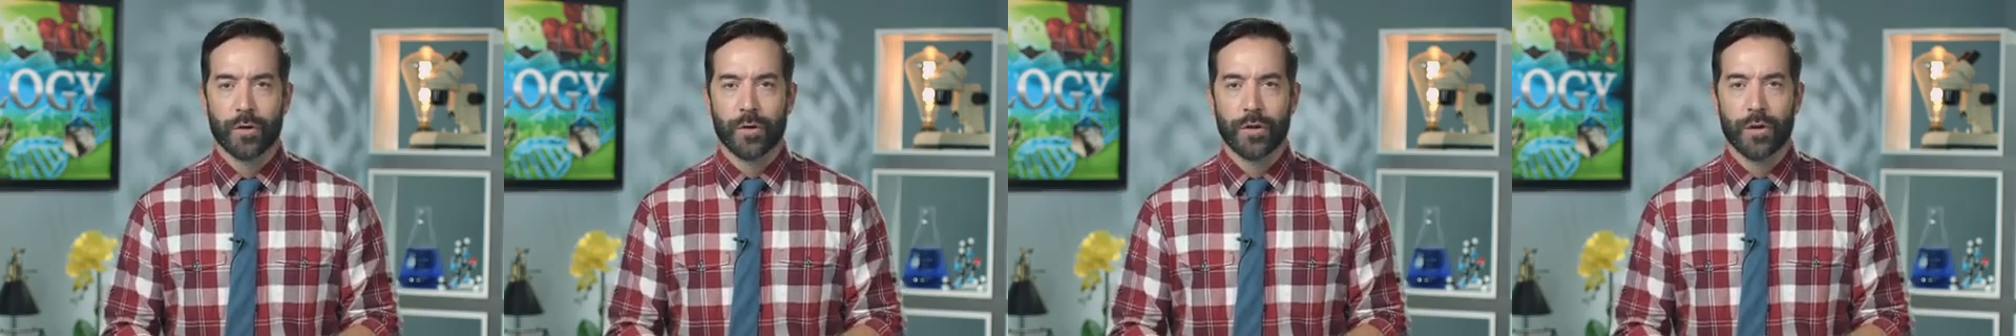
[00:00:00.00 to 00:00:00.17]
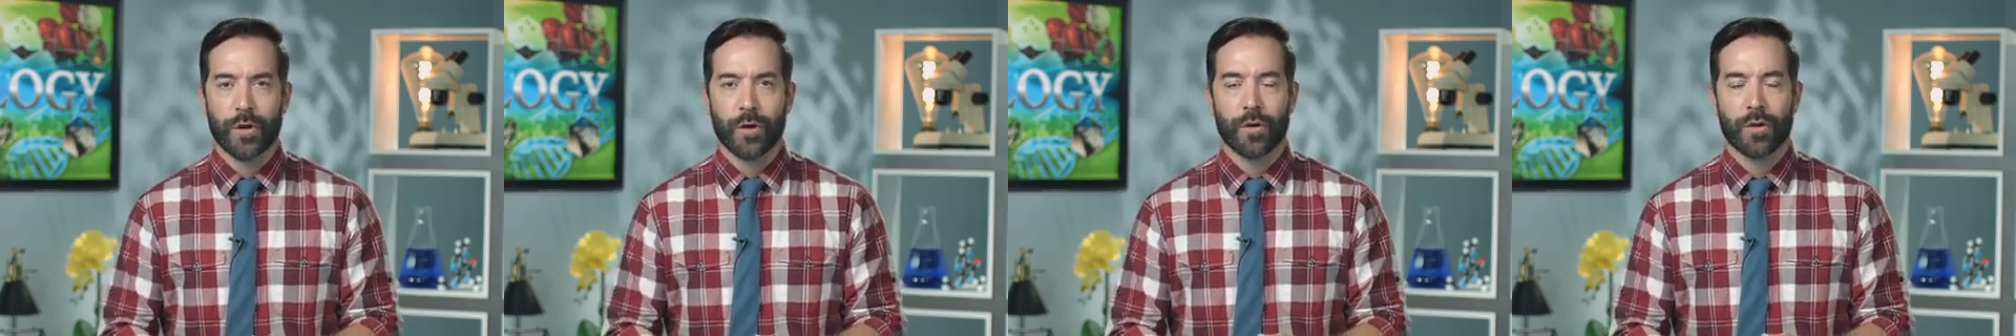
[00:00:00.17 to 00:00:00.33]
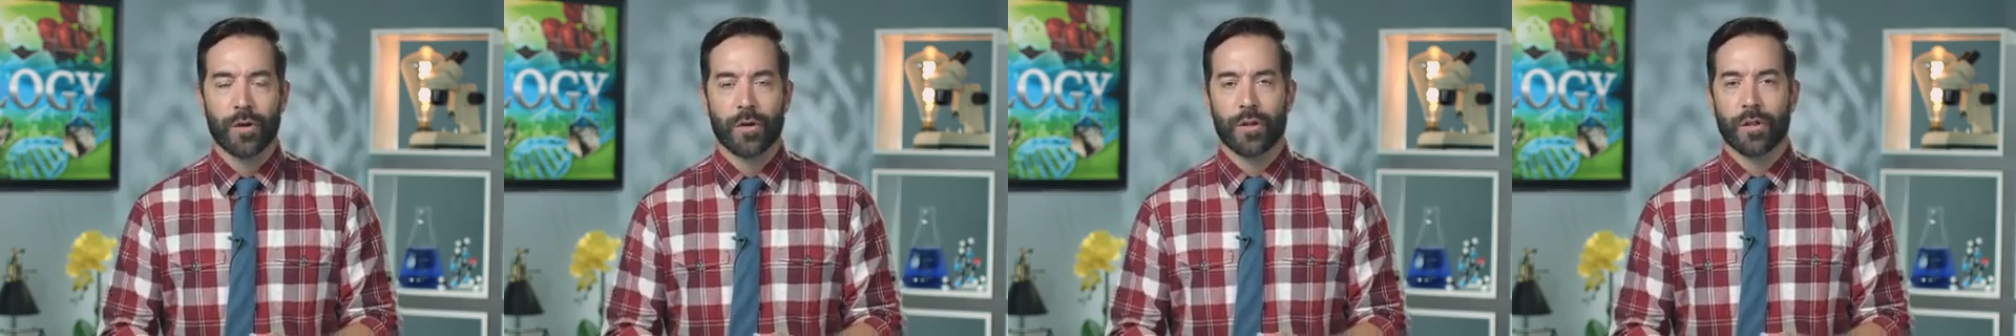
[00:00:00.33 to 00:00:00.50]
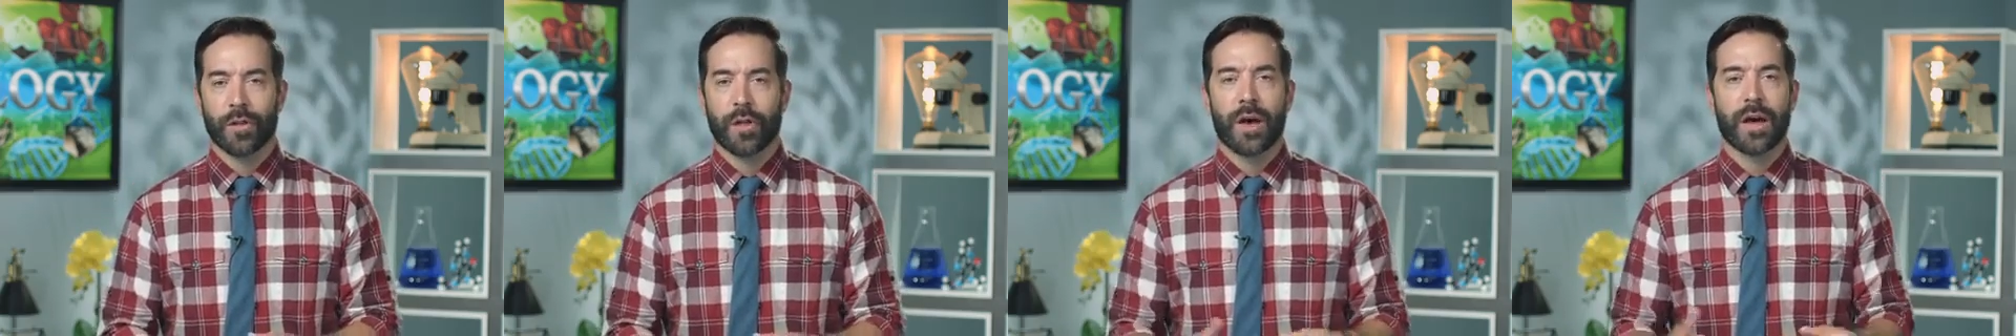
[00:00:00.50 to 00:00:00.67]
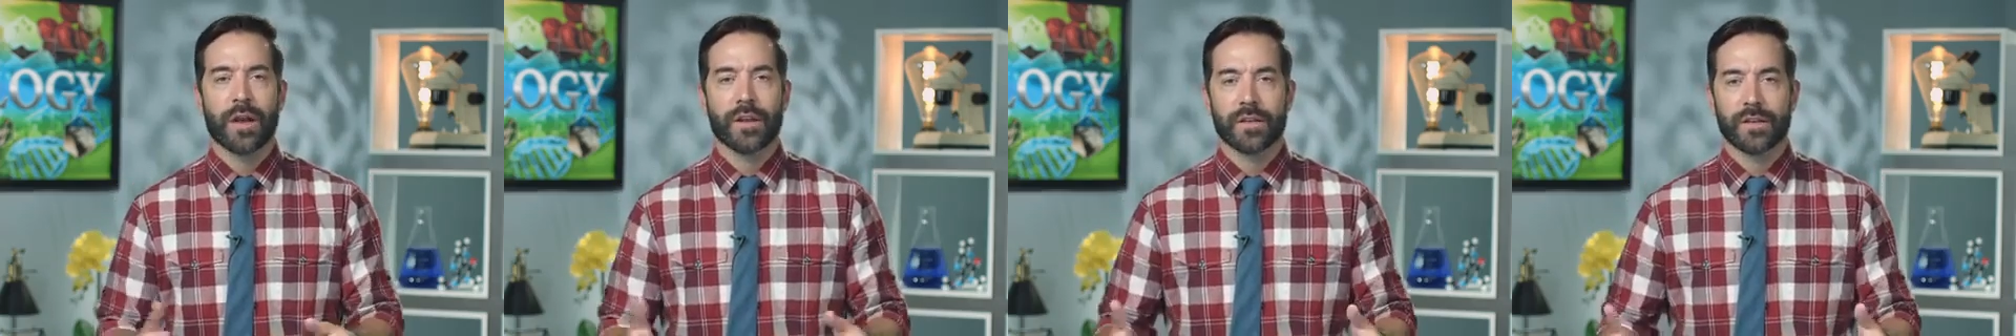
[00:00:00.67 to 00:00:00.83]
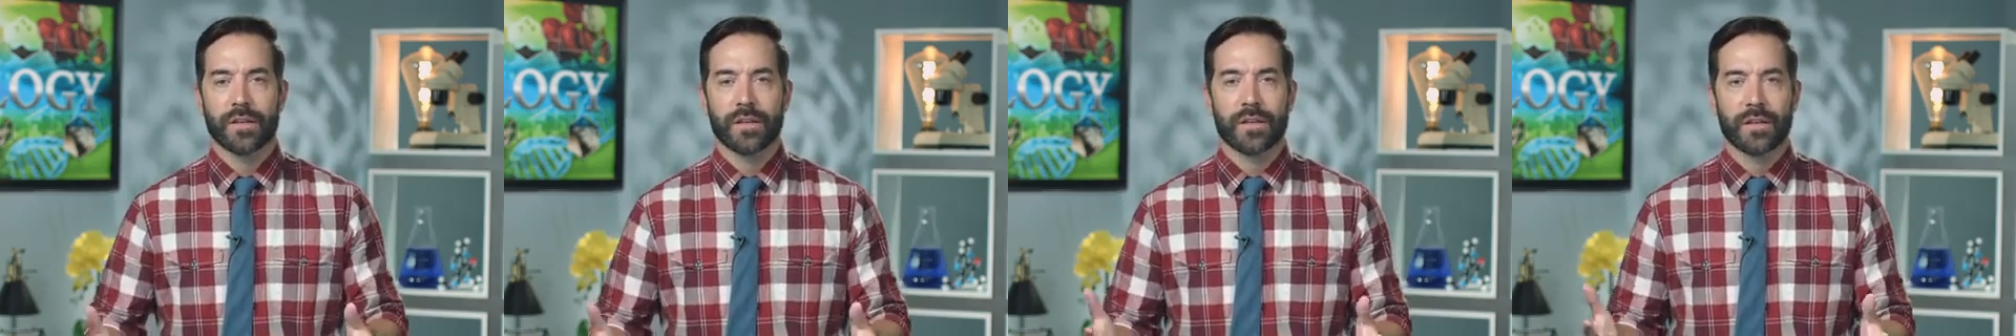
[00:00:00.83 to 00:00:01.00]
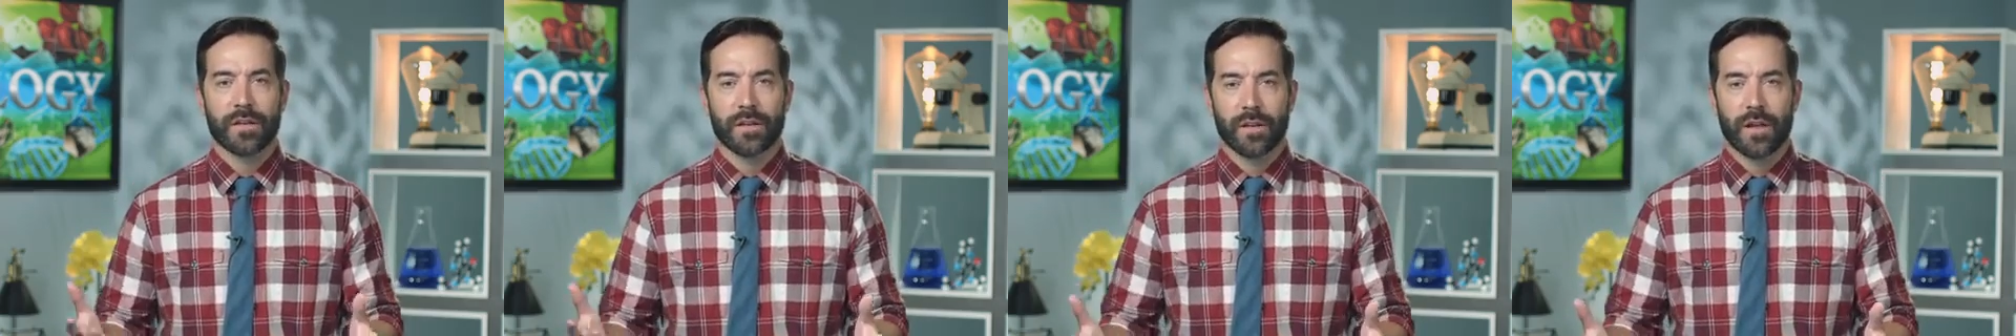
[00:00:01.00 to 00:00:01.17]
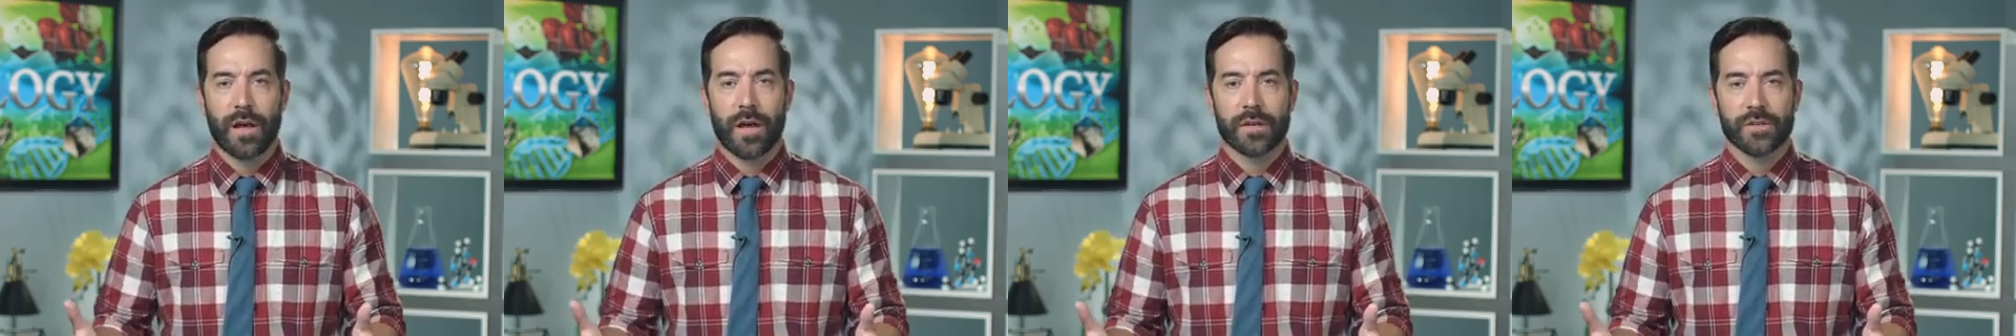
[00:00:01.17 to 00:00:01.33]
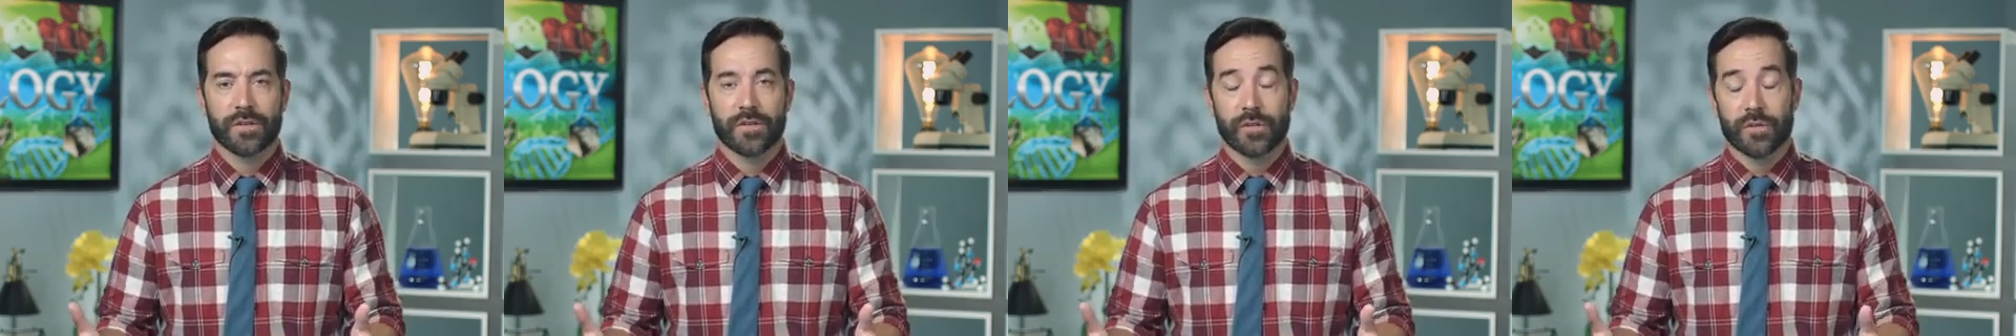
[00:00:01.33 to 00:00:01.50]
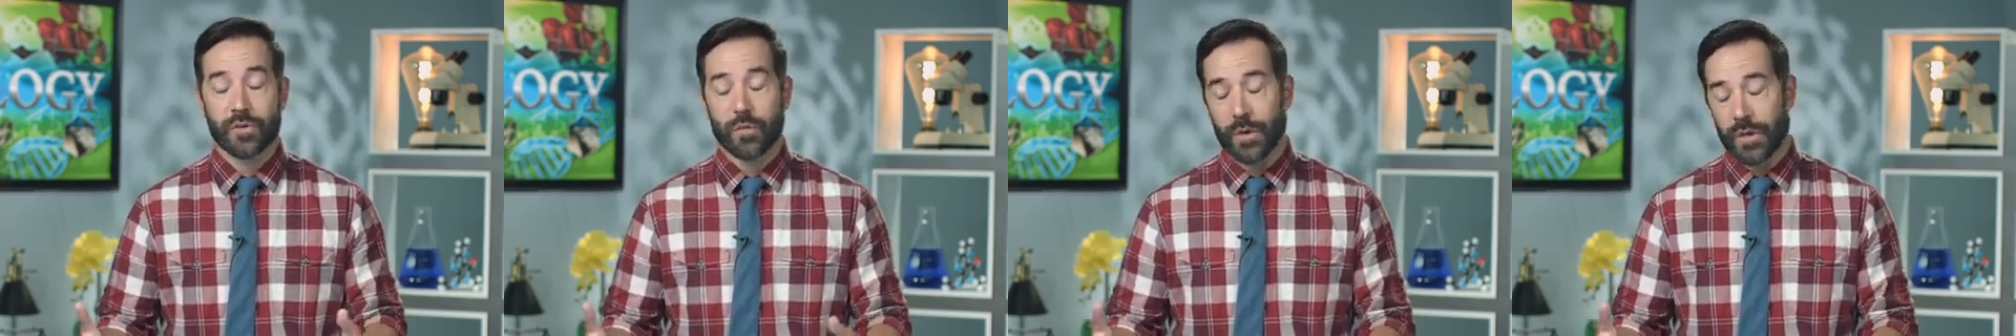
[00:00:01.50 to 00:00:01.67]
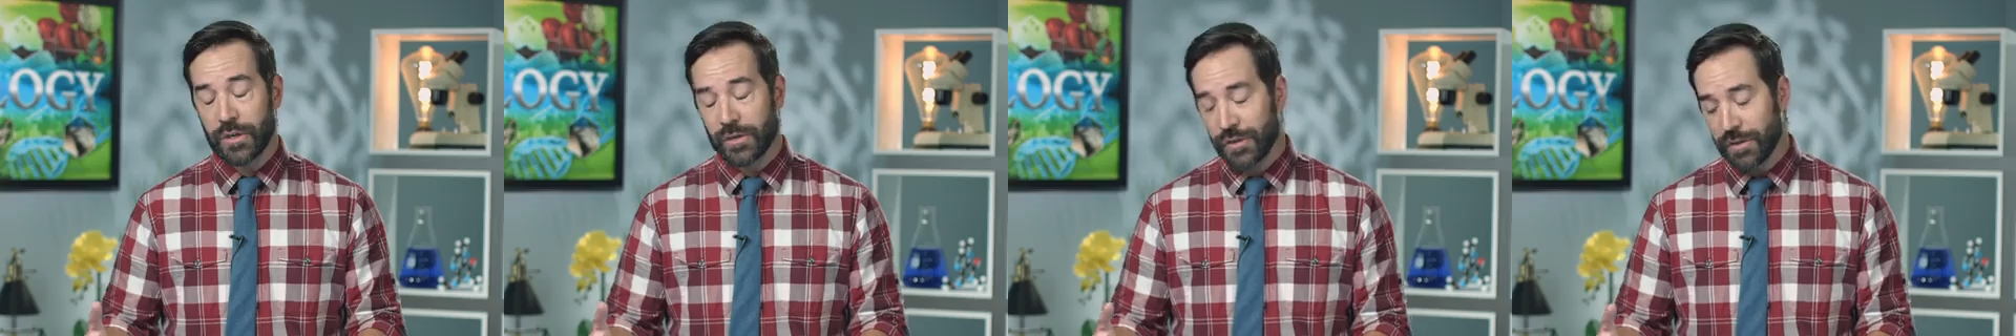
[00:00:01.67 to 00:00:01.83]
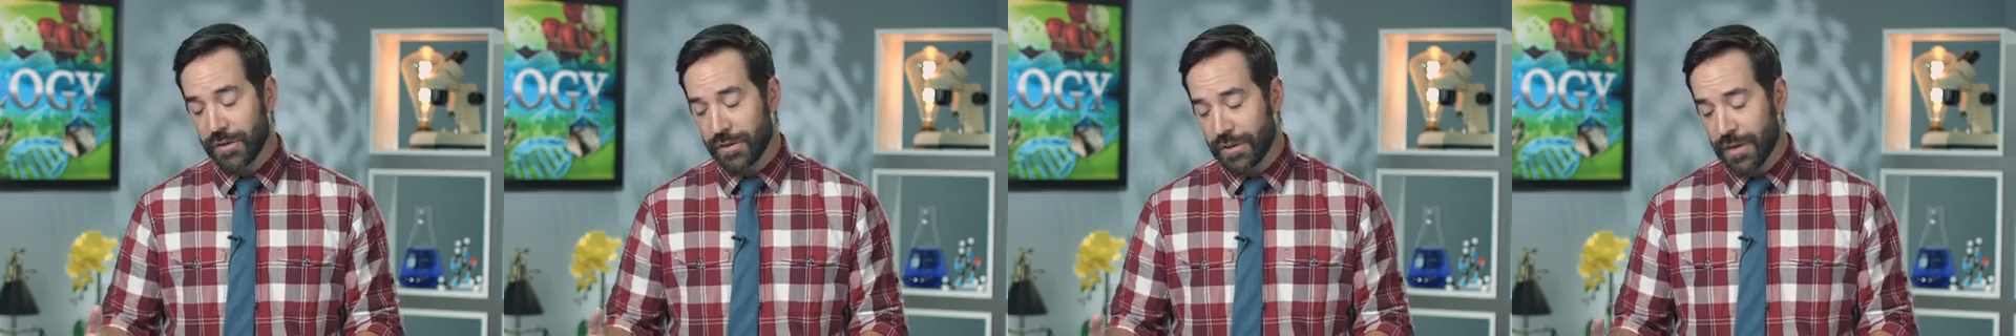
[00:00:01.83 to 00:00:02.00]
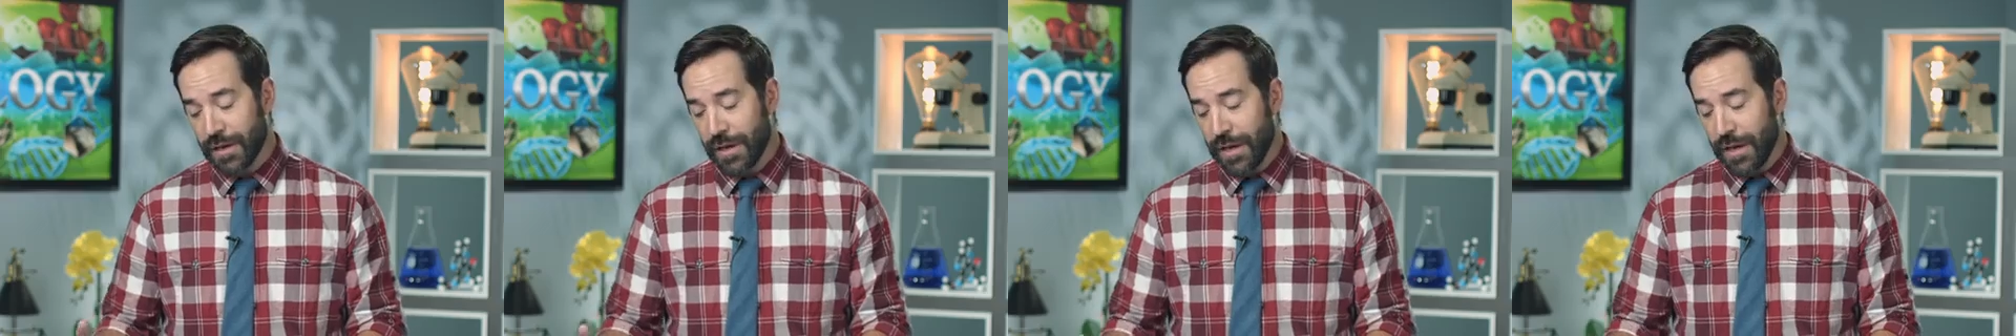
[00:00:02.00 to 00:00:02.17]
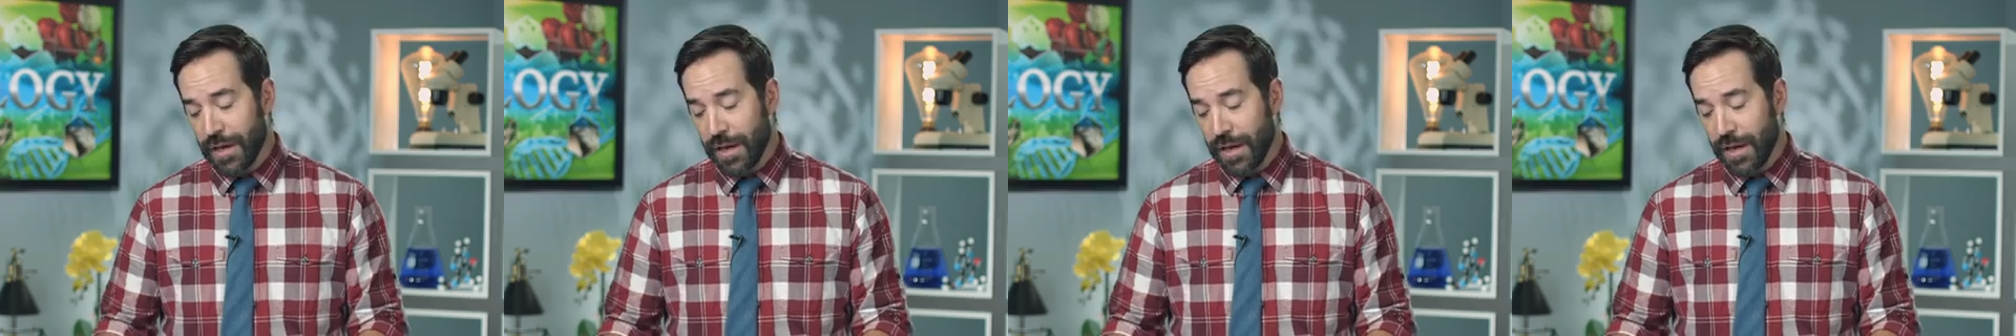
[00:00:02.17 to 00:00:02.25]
In a lot of situations,